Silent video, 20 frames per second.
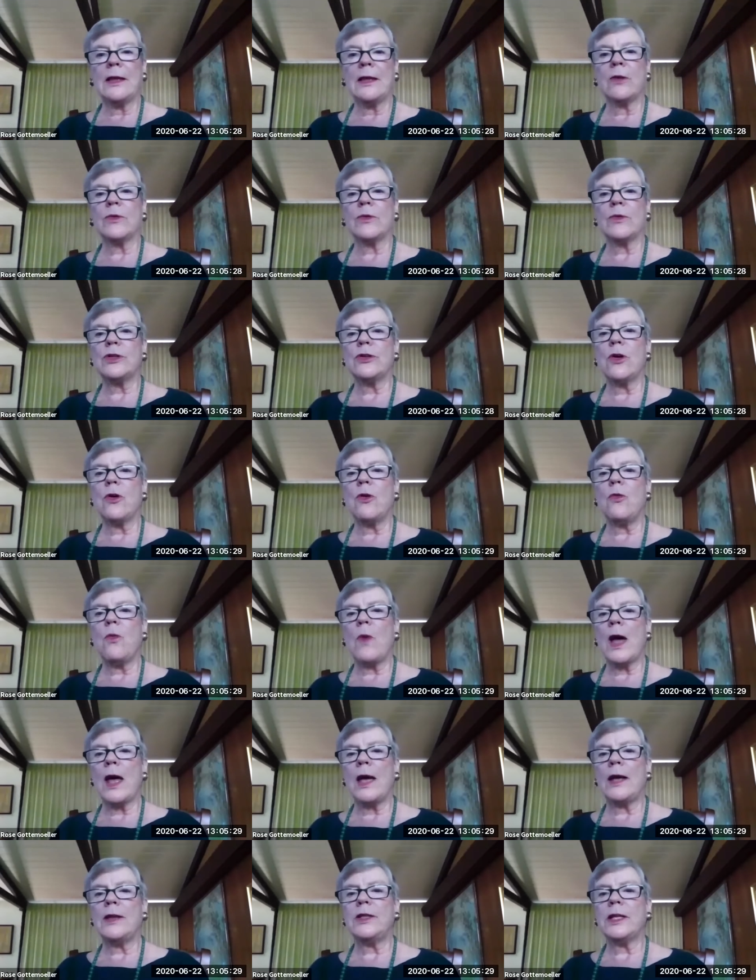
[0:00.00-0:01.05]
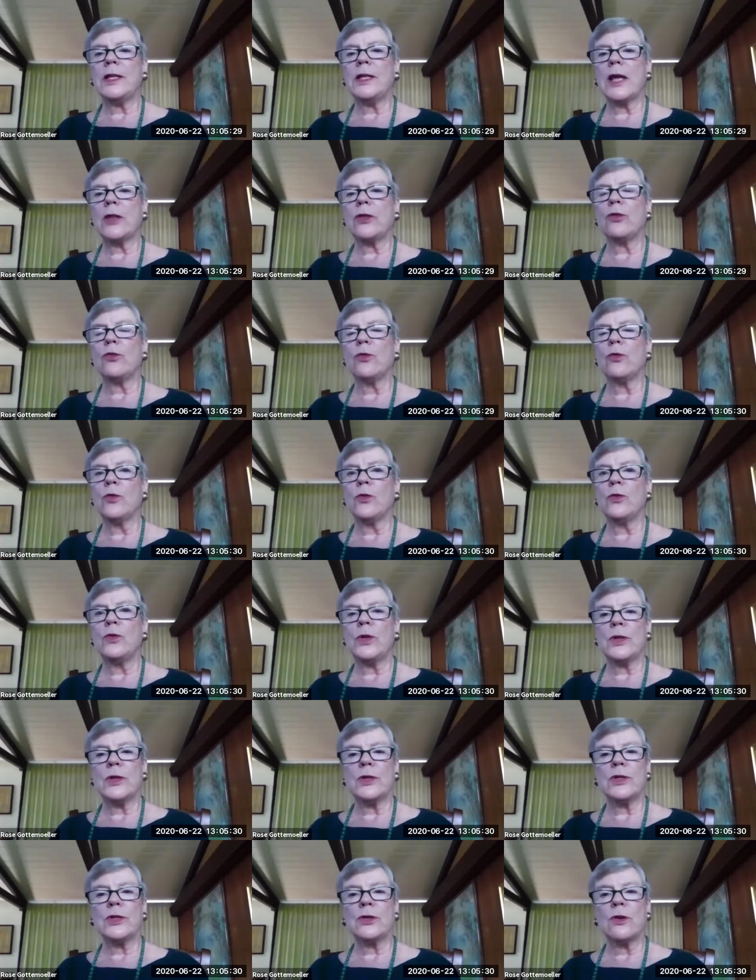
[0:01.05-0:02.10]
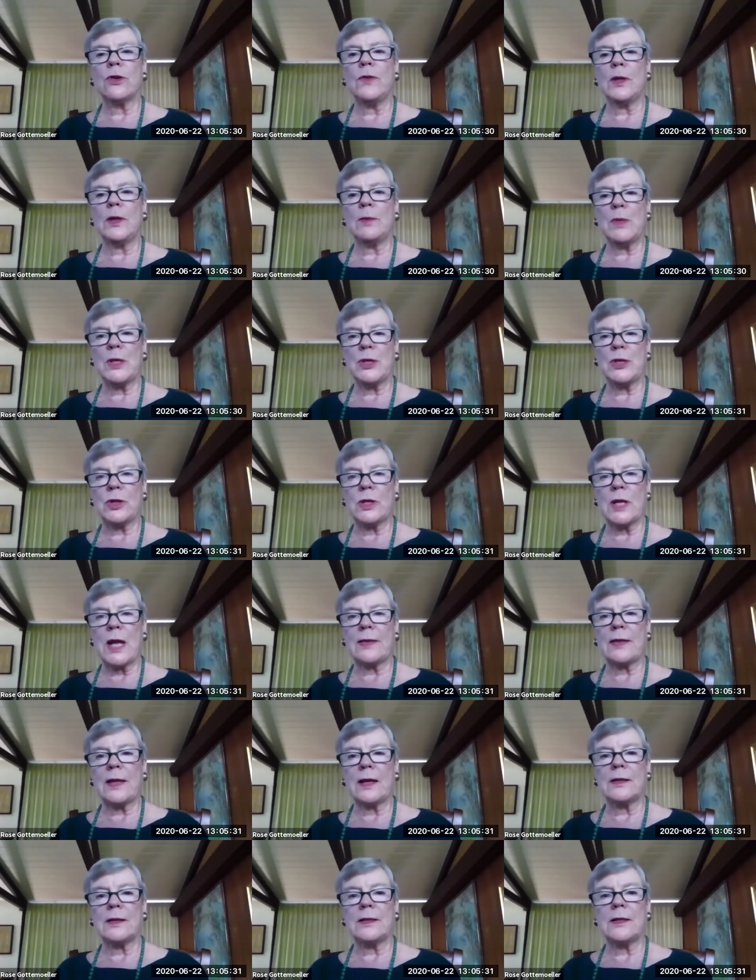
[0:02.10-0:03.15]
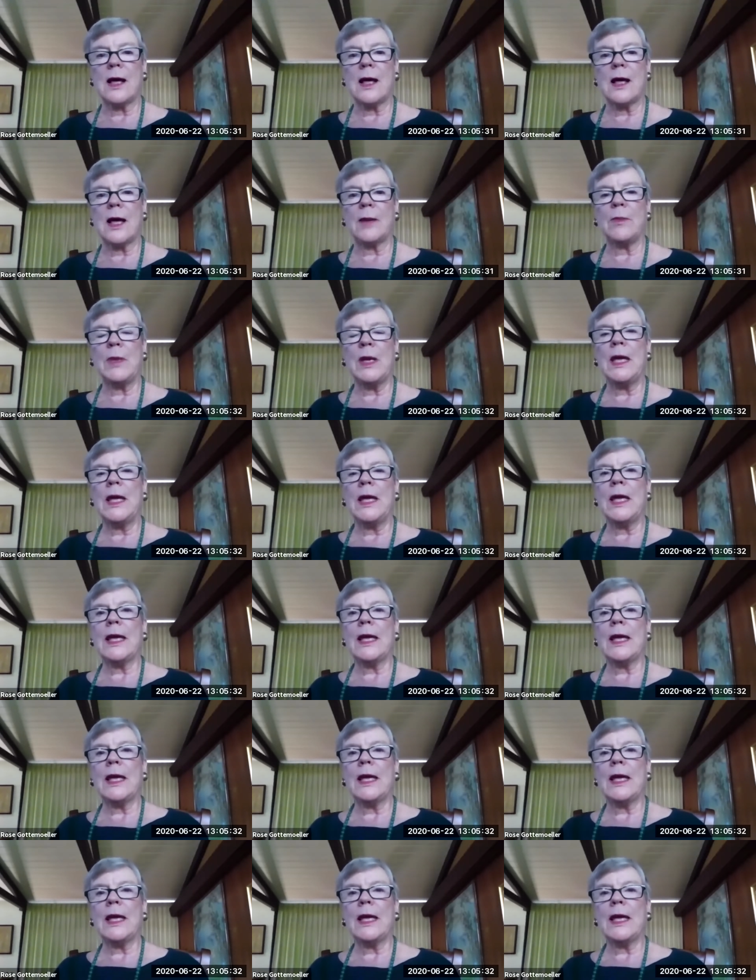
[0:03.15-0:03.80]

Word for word: There was no way to get through to the Soviet mission at that time